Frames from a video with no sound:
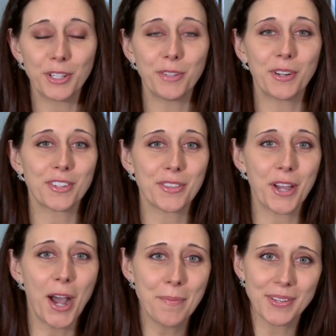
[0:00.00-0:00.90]
but you want to do
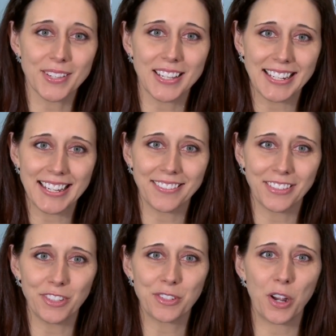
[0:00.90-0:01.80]
the opposite
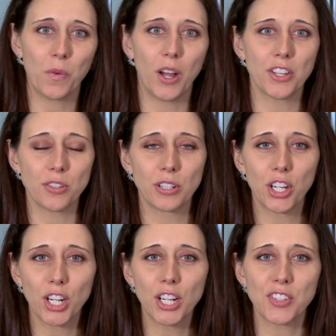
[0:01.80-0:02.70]
if you don't want to
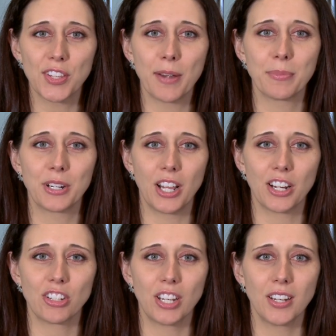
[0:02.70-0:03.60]
encourage that
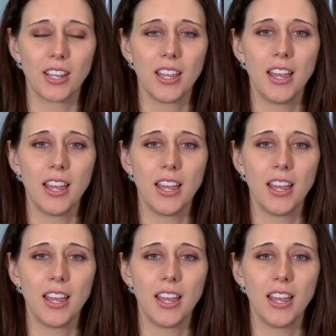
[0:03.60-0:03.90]
production.